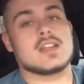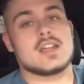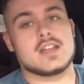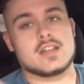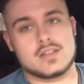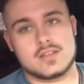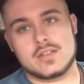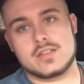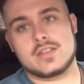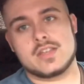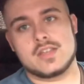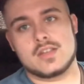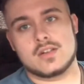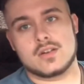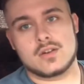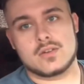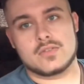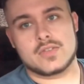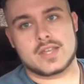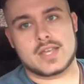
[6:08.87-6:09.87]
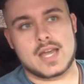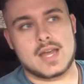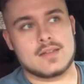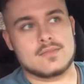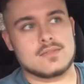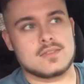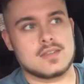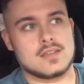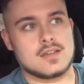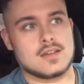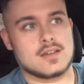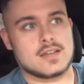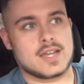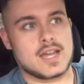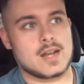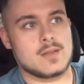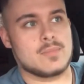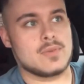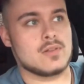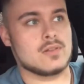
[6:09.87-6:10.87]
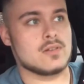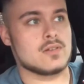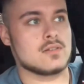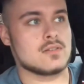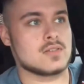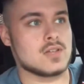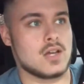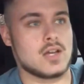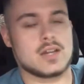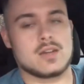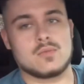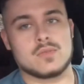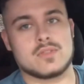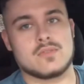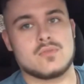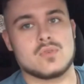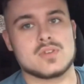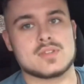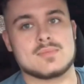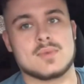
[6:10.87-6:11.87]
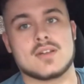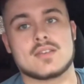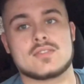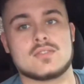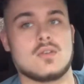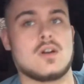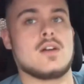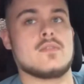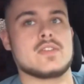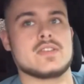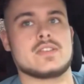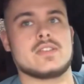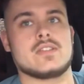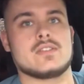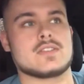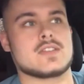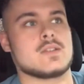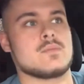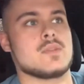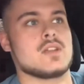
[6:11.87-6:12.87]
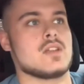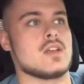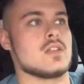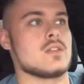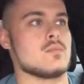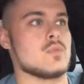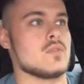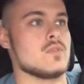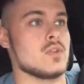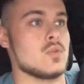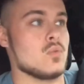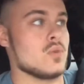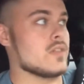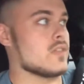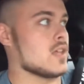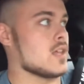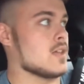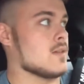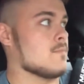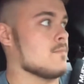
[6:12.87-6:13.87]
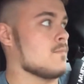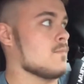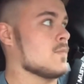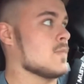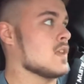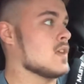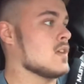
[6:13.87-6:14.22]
And he heard the caterpillar talking with the voice box. So obviously there's going to be another movie with him.